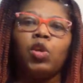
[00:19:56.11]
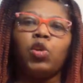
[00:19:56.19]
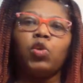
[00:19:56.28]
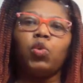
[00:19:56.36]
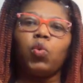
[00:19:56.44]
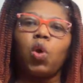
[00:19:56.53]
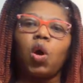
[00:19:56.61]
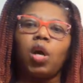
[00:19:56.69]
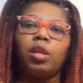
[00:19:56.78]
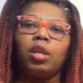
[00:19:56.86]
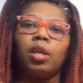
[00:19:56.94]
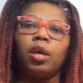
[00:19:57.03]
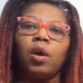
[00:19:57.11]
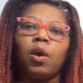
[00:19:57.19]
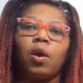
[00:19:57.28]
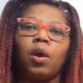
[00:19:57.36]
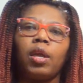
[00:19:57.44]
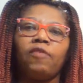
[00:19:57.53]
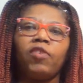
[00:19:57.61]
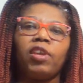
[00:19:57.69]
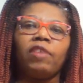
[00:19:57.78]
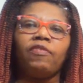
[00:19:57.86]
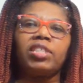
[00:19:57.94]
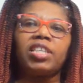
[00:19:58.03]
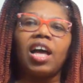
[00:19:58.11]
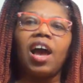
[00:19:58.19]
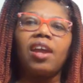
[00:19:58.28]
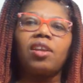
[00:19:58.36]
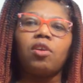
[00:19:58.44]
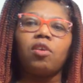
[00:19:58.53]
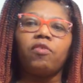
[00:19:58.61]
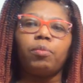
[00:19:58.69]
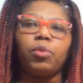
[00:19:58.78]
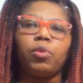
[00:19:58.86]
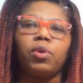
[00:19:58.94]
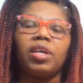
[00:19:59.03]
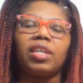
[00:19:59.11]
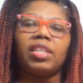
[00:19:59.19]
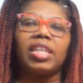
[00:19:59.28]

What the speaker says: If it's a hardcover book,